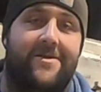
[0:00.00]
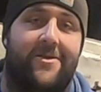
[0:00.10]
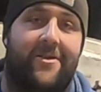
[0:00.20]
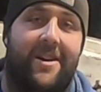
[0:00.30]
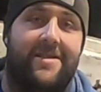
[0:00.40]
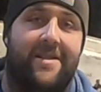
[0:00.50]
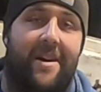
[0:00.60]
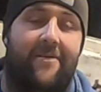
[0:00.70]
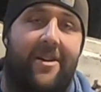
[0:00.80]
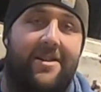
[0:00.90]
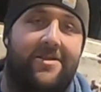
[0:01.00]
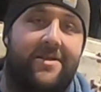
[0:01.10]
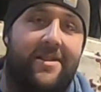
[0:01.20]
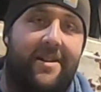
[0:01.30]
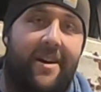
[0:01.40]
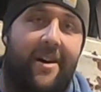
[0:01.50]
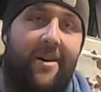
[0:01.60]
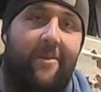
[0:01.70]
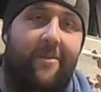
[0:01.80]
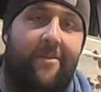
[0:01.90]
So guys, I've actually
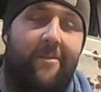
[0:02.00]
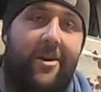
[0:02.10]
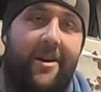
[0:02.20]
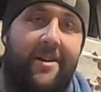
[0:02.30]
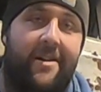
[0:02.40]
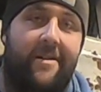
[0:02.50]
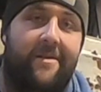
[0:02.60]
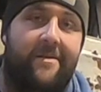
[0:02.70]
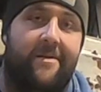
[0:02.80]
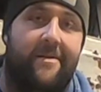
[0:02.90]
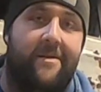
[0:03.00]
been a